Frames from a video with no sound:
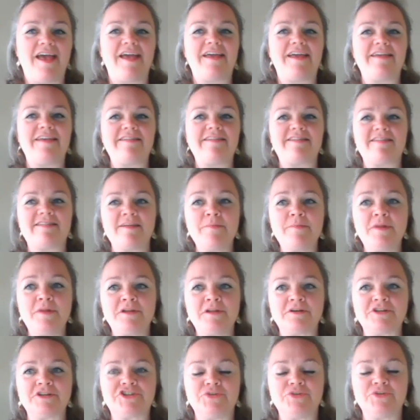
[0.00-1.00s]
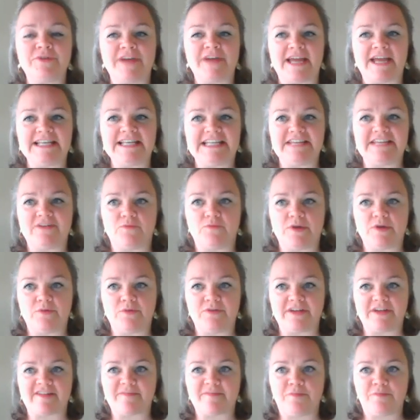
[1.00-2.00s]
is similar to an idea that we will
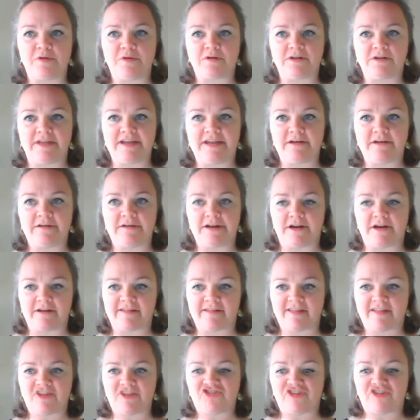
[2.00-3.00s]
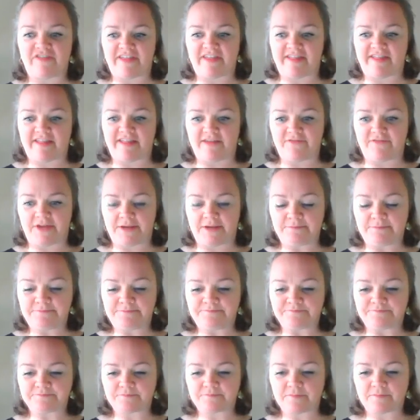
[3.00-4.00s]
explore later in our session this evening
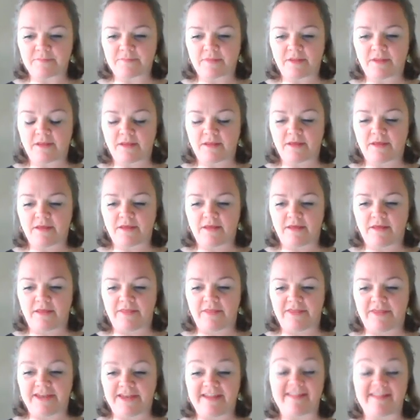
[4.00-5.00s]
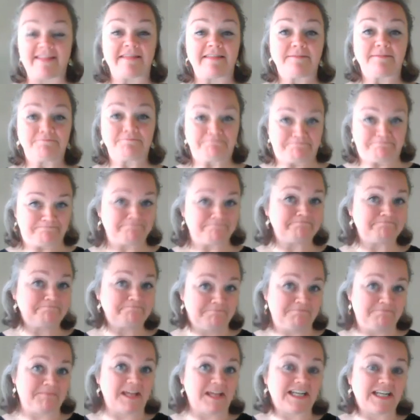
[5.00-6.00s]
that is
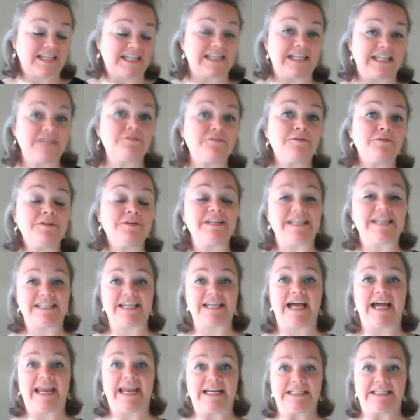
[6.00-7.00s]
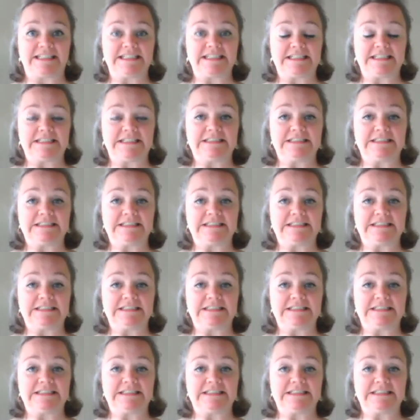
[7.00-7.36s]
literally titled